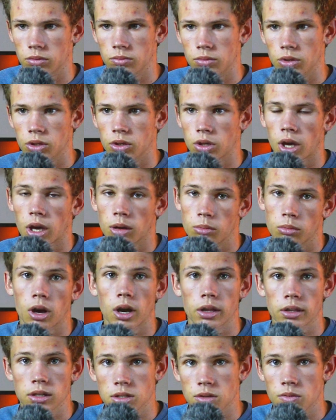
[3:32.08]
you can
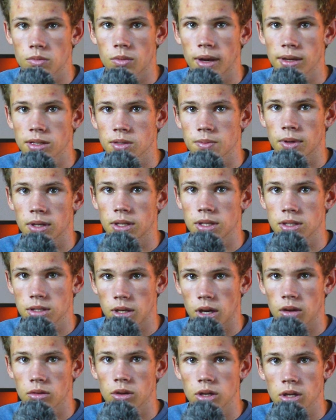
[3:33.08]
buy these remotes, but it's
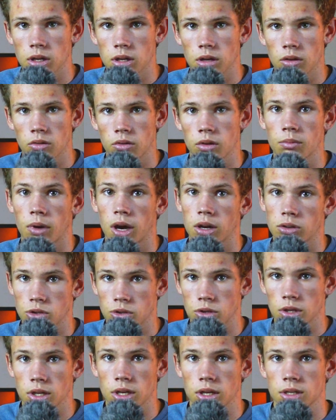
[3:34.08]
only remote
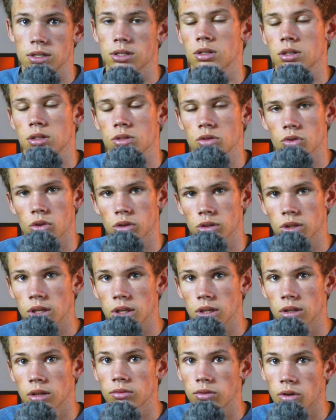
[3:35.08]
triggers and it's not
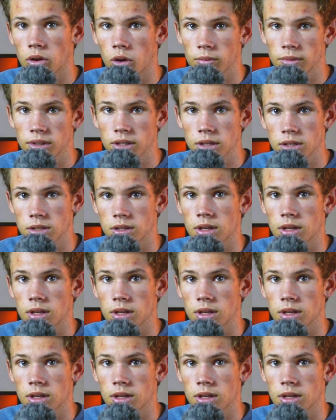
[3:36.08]
intervalometers.